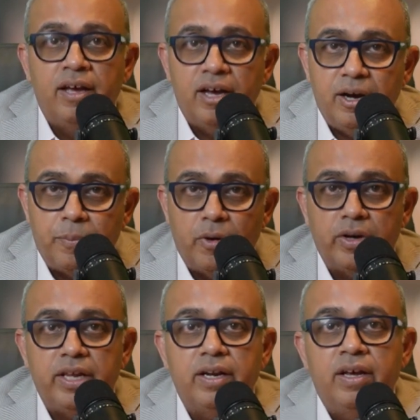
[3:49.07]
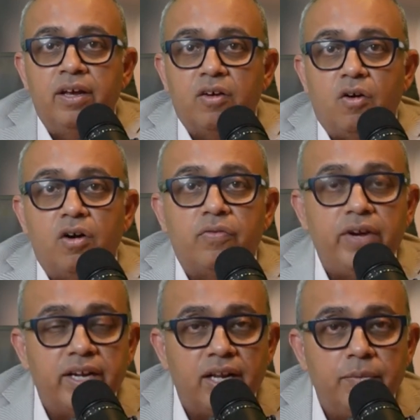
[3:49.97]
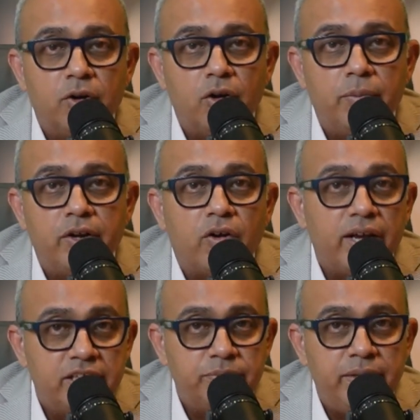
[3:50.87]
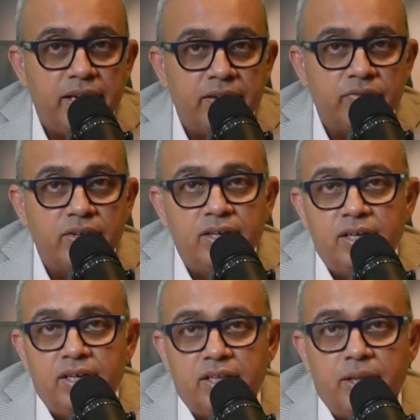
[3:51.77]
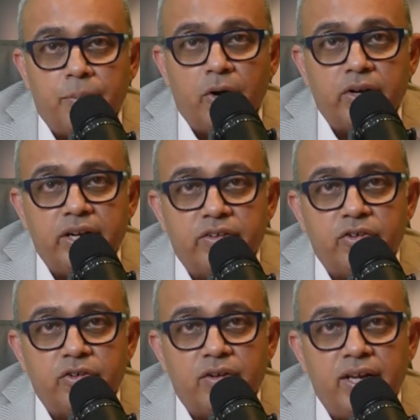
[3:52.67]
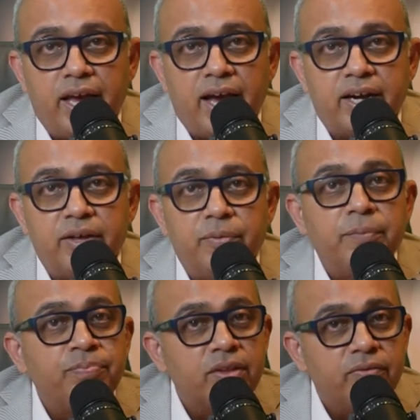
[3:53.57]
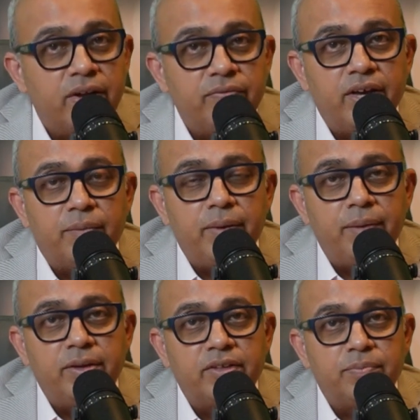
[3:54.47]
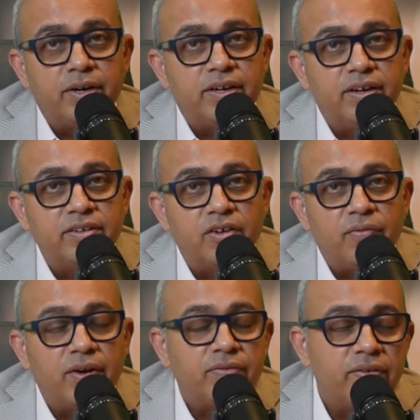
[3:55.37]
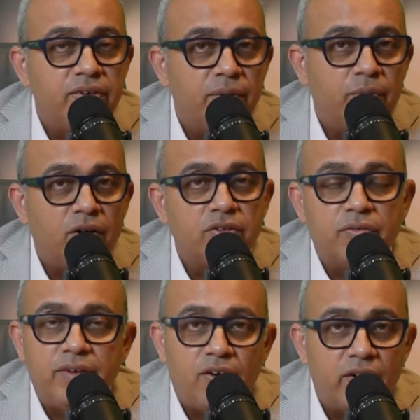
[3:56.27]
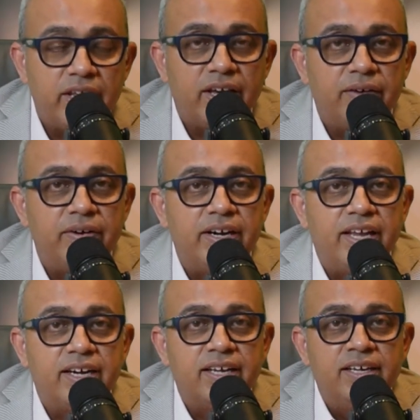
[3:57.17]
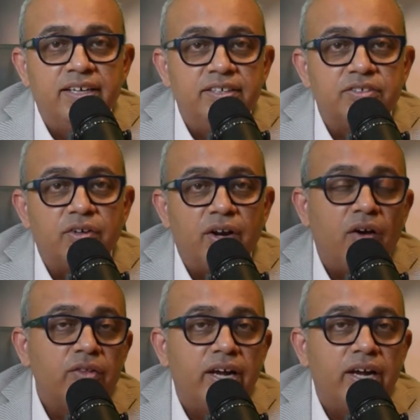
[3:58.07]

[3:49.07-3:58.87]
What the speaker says: protein called fetal hemoglobin, or HbF. The protein is usually active when we are babies but turns off after we are born. So we already covered that. So now that